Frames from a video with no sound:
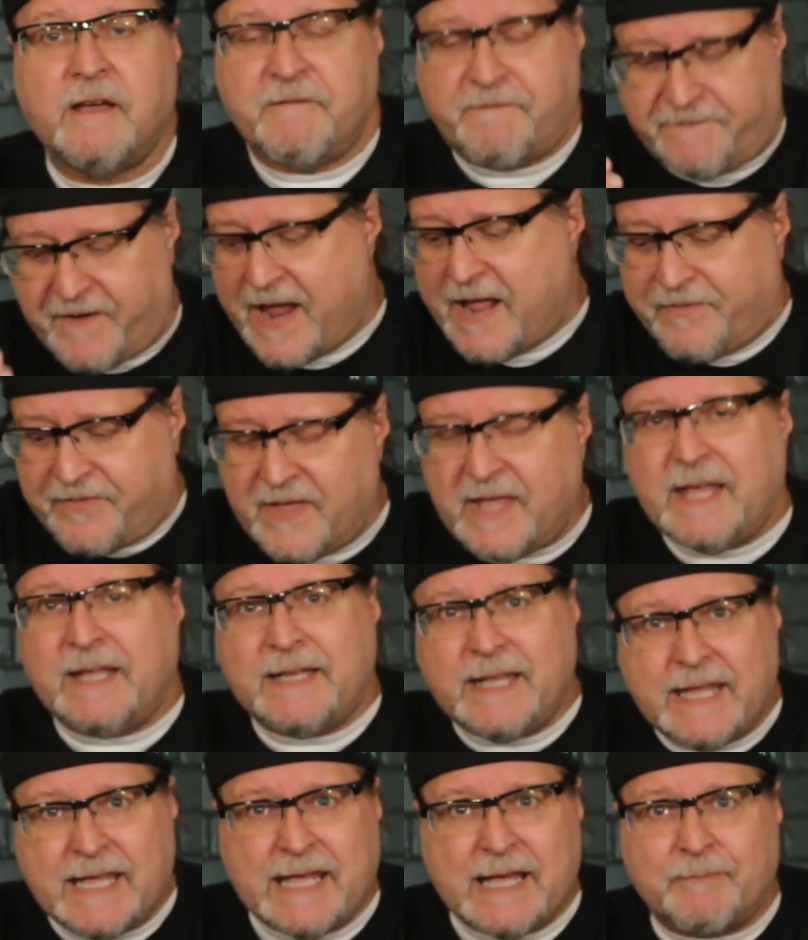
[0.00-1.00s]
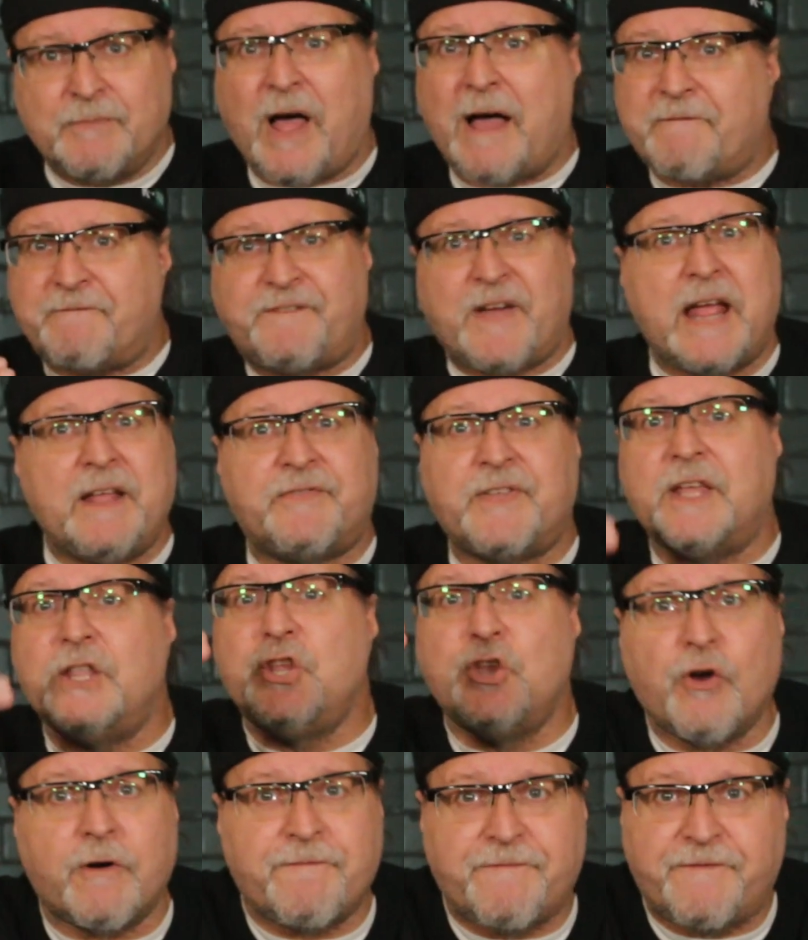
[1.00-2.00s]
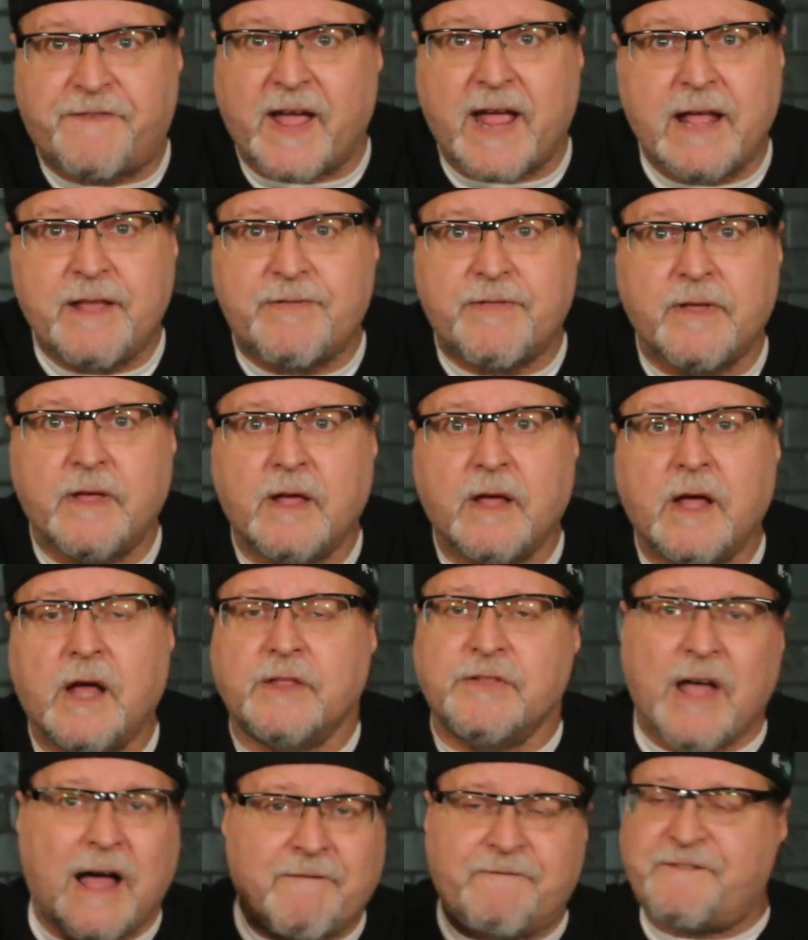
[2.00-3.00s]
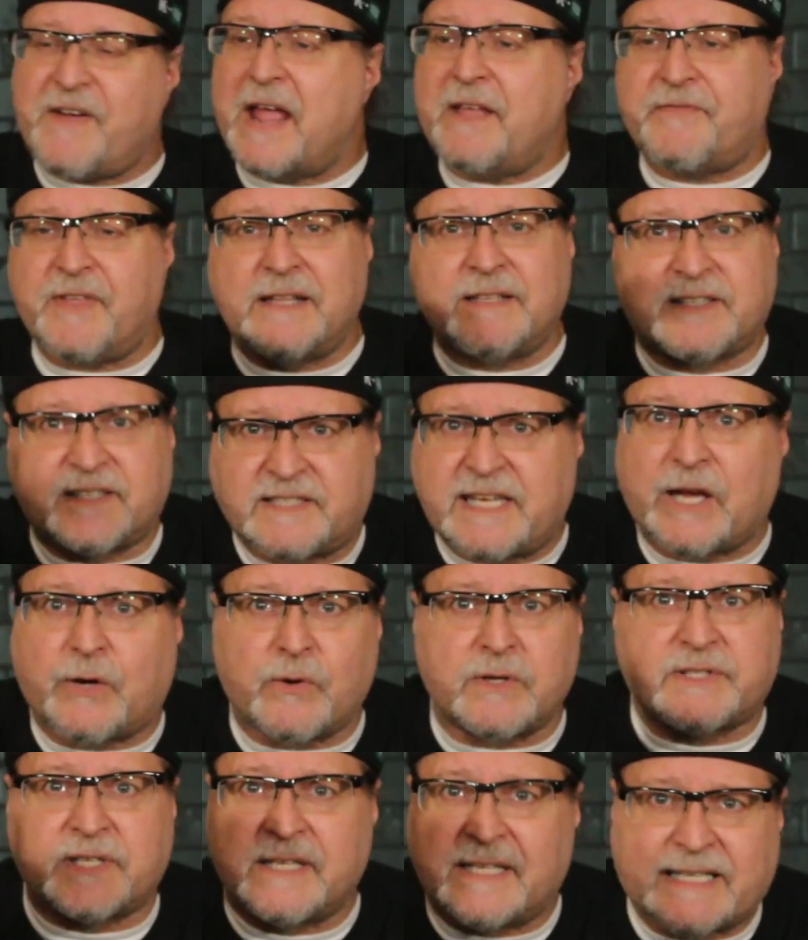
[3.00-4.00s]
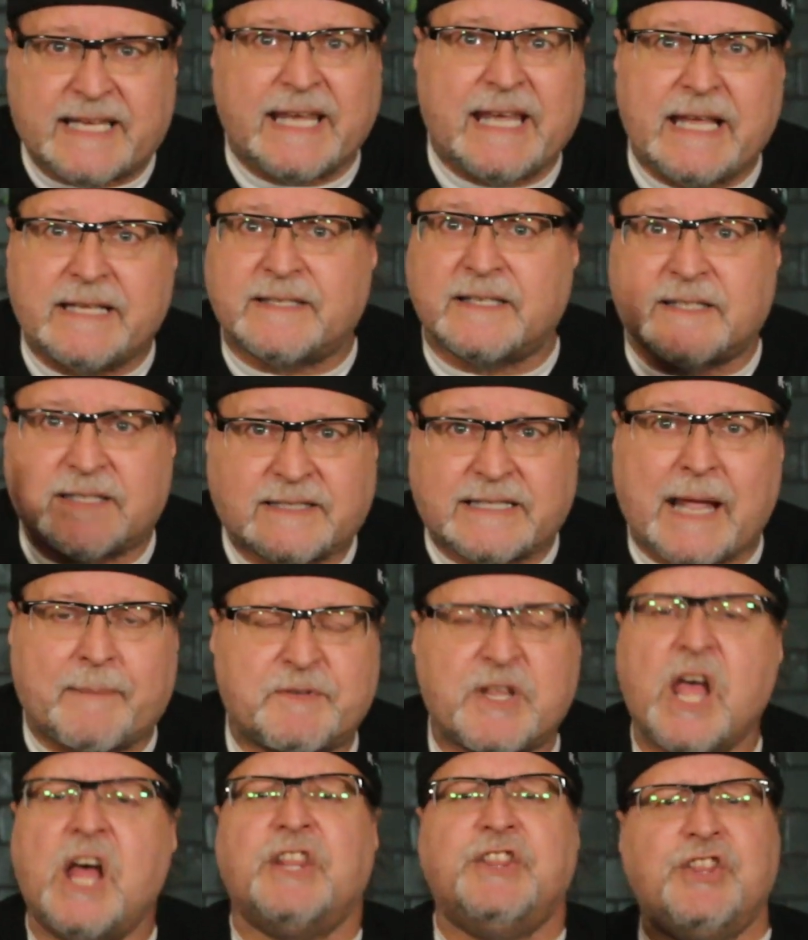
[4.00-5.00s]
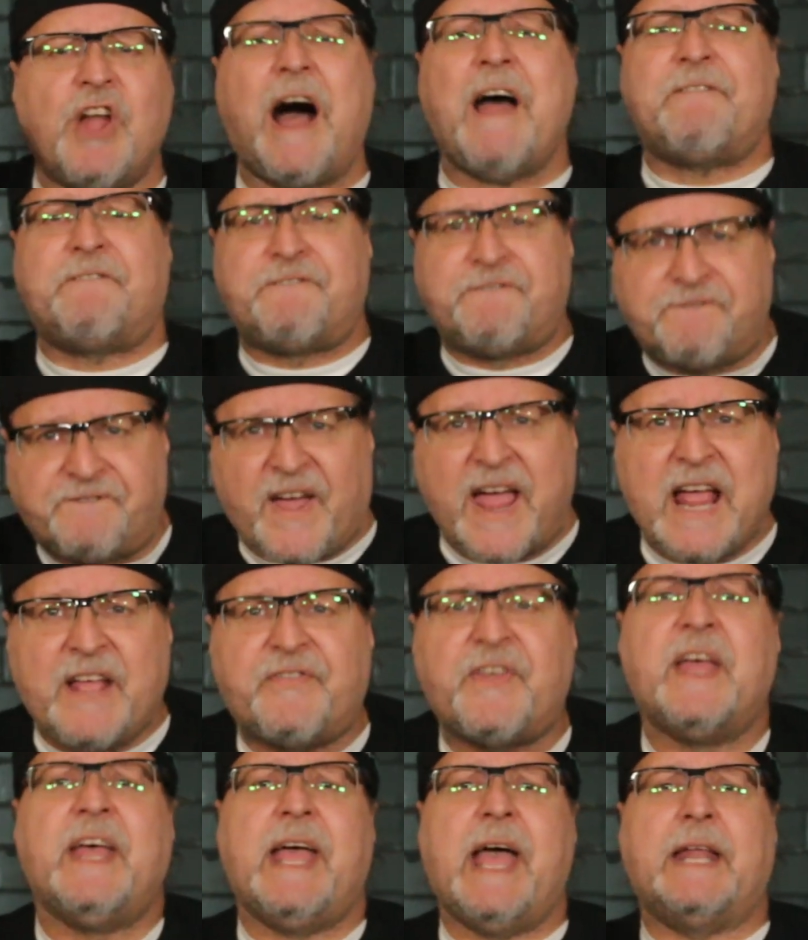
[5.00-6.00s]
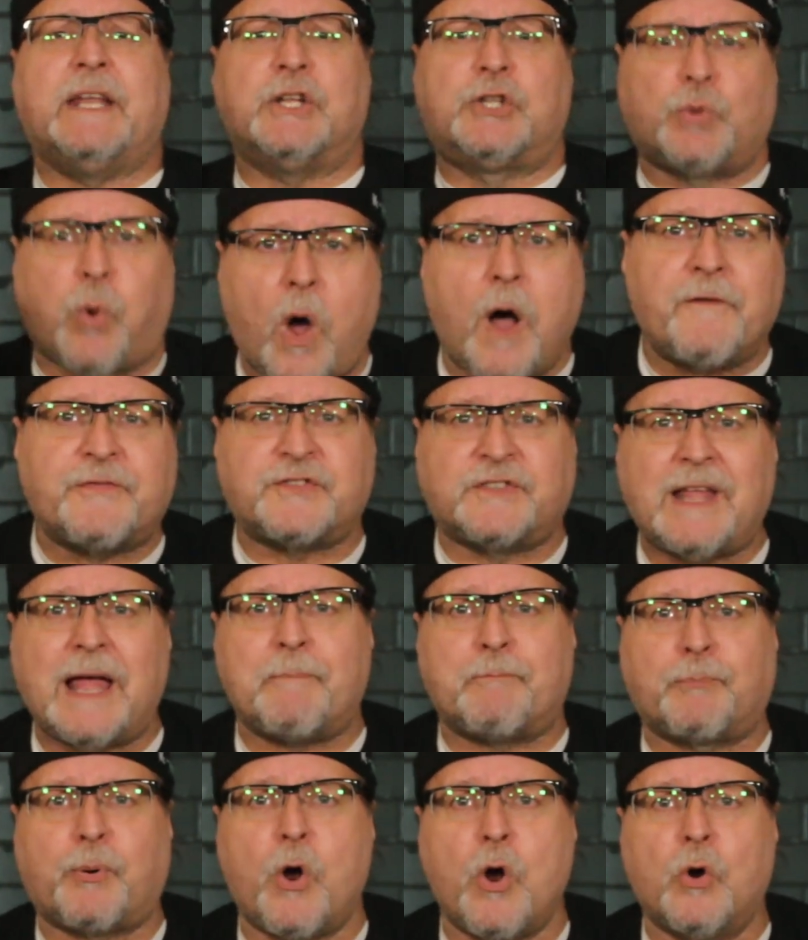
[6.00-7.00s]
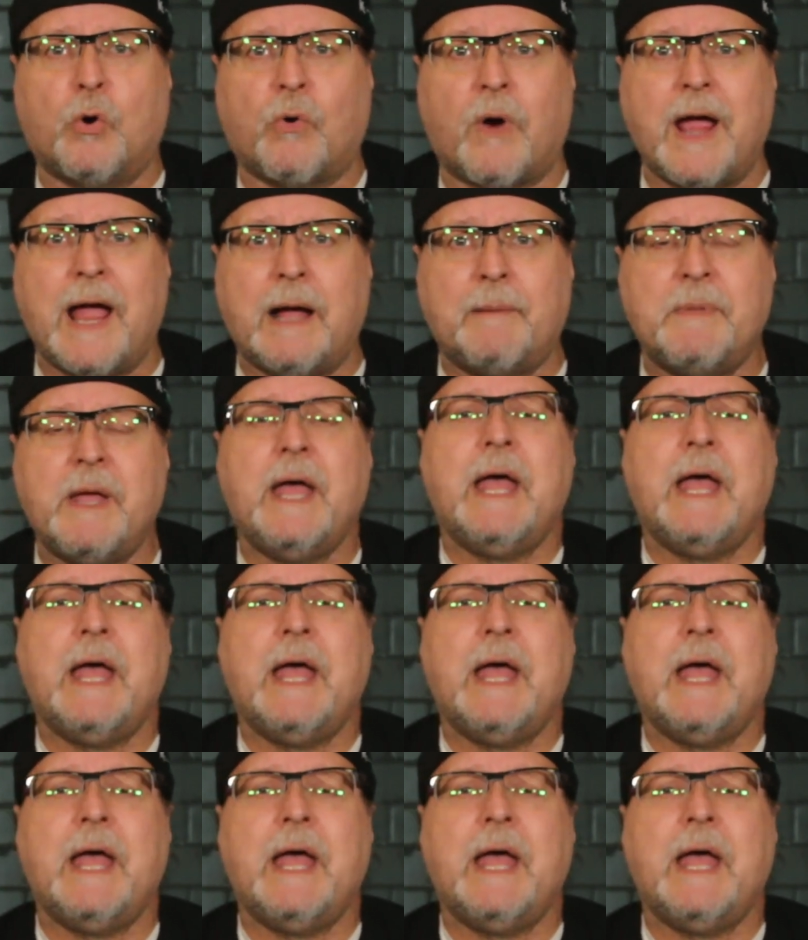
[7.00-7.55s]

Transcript: Faith in Him, not faith in your faith, Not faith in secrets and keys and steps. Not faith in a 12-step program,